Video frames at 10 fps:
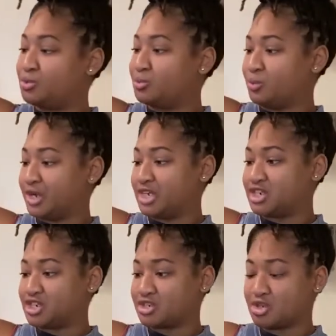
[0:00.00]

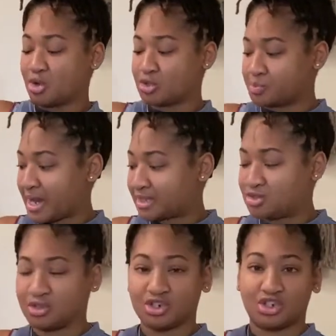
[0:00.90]
which goes back
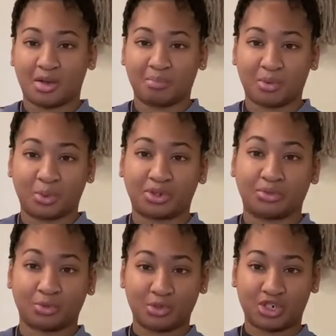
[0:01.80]
to the jumper with the
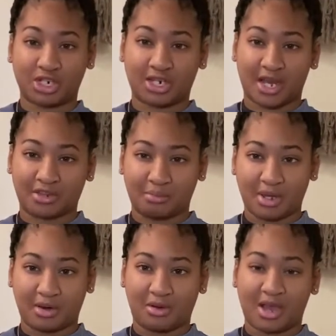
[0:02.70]
ruching down the
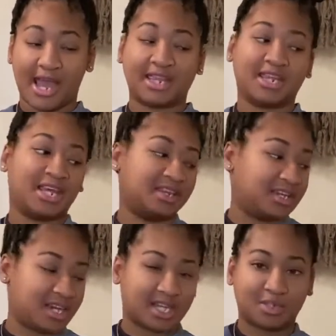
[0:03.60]
middle, and then the
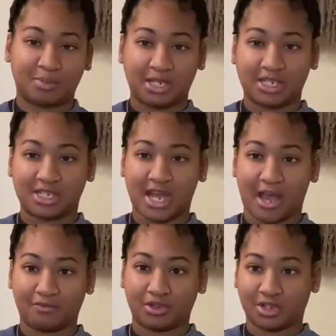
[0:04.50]
next piece
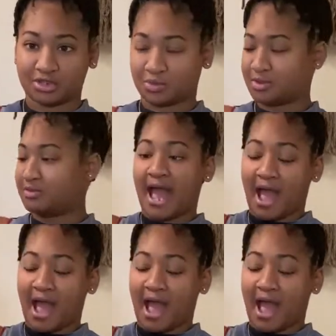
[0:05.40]
after this one.